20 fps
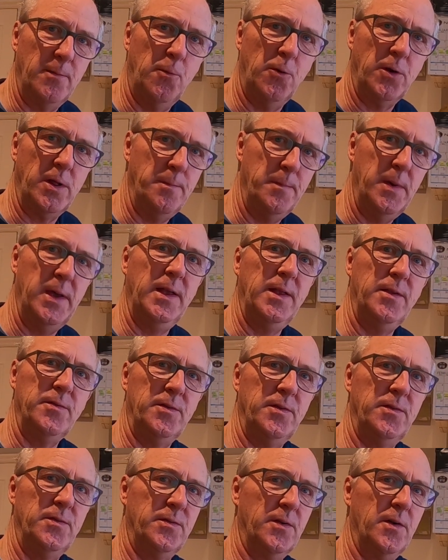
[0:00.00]
What it
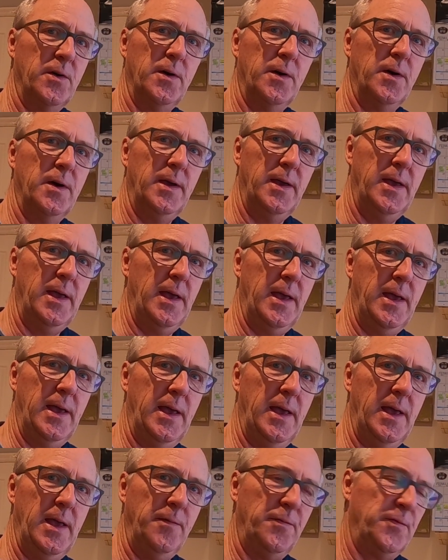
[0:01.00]
means is that
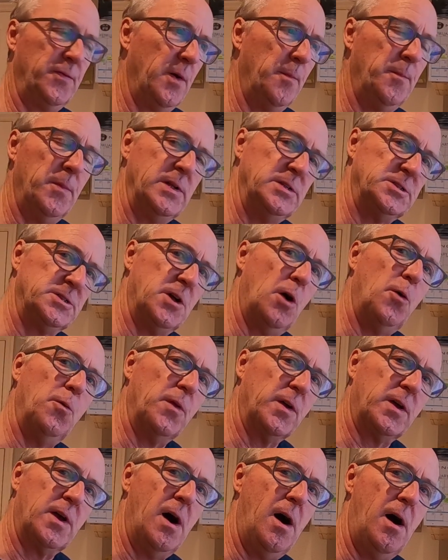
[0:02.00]
if somebody stole
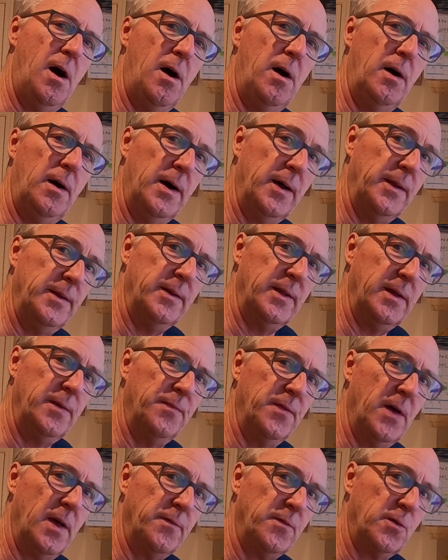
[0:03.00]
the car and
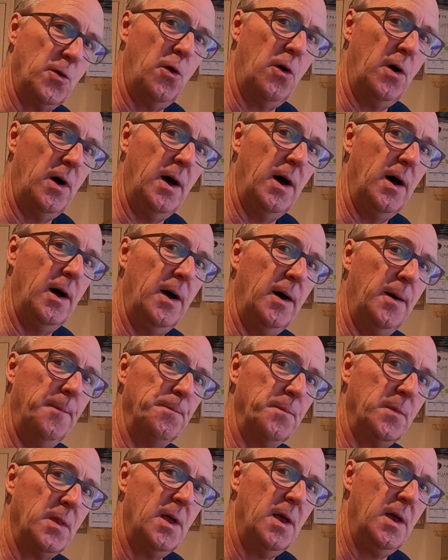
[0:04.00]
if they've got
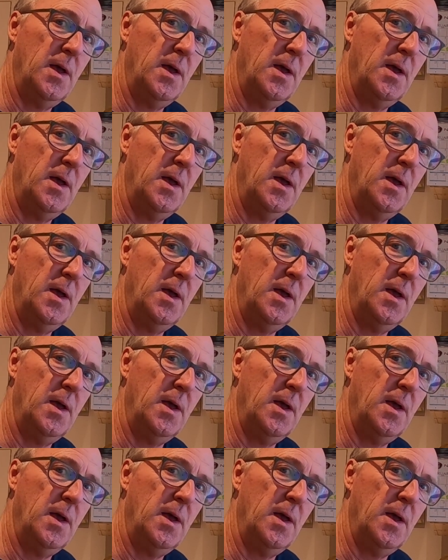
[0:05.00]
an